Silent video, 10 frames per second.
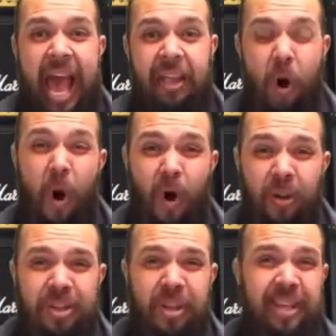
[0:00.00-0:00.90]
And the
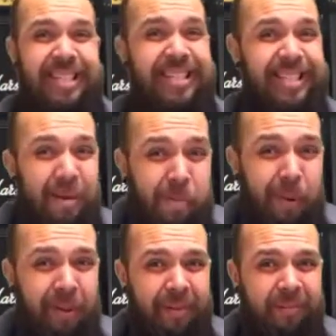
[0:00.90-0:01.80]
answer is
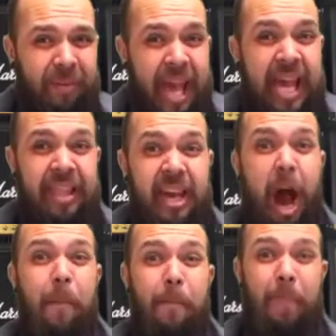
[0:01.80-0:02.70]
simple, the
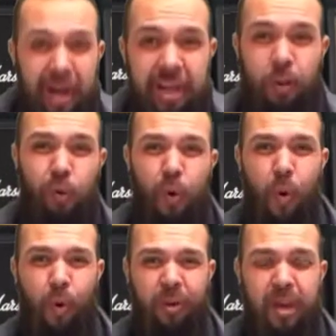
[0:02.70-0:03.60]
umbilical
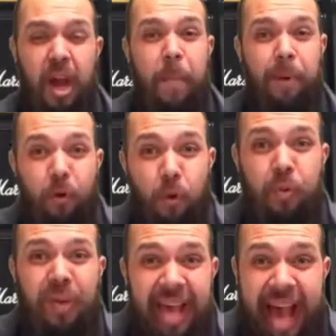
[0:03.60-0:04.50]
cord. Because
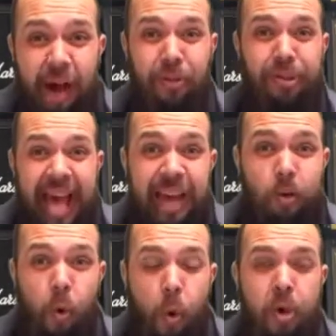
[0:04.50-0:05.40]
without that
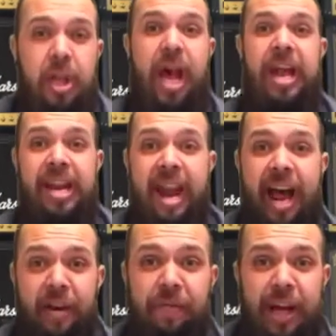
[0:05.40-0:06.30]
chord,
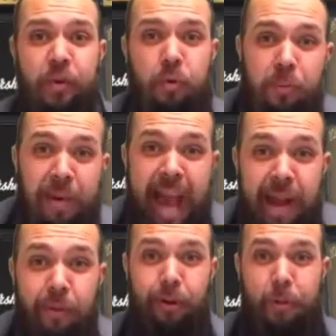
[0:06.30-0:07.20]
none of us would be
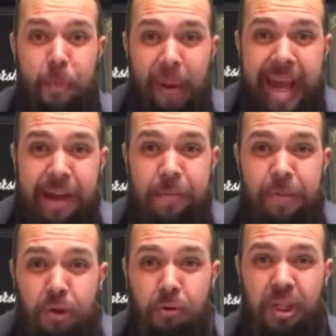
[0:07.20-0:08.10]
able to play
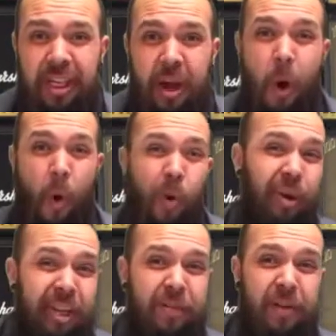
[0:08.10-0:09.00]
music or
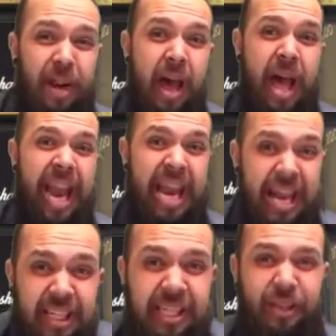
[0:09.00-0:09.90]
even
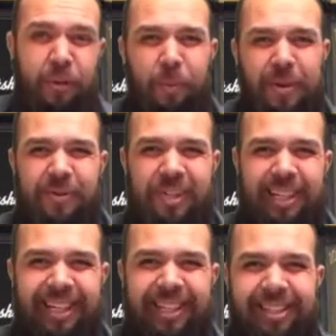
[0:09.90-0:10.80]
listen to music.
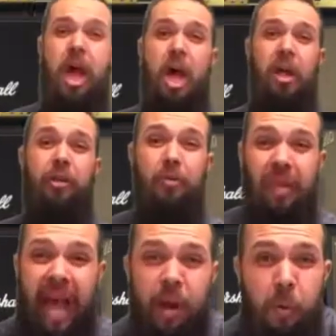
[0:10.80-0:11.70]

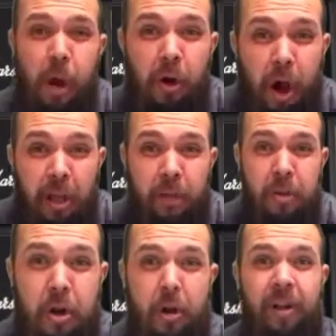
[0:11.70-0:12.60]
Today we are going to
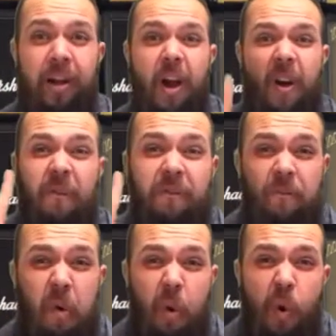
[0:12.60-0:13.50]
learning
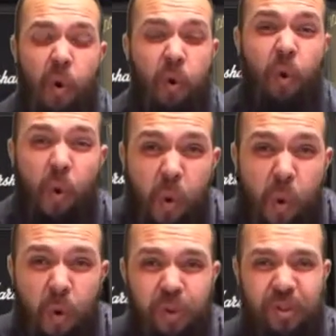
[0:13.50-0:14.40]
4
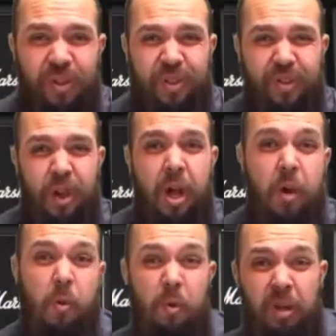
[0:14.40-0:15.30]
chords
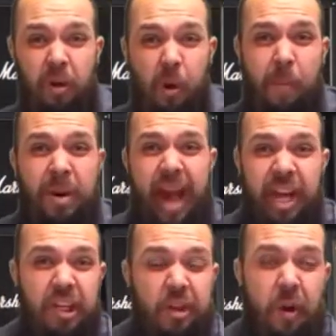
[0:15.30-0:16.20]
with a
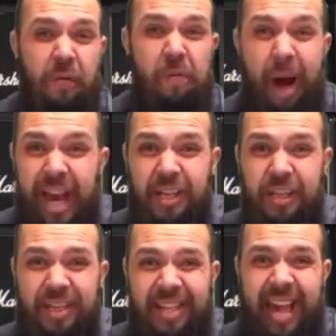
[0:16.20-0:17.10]
combination of
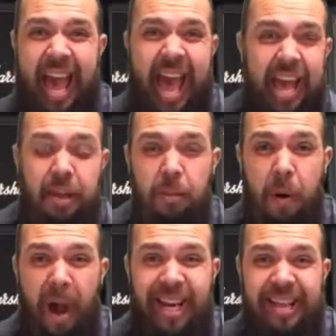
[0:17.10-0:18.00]
majors and
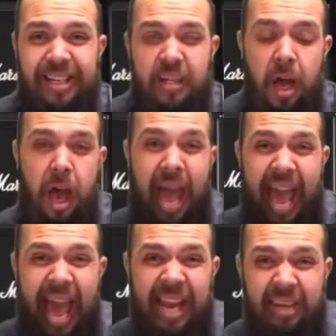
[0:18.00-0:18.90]
minors
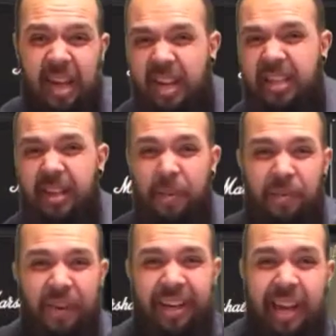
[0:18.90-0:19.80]
and
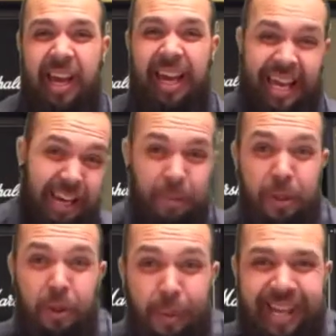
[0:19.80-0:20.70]
something in
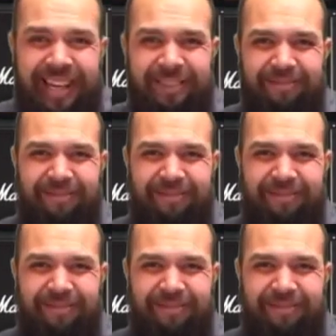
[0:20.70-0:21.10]
between.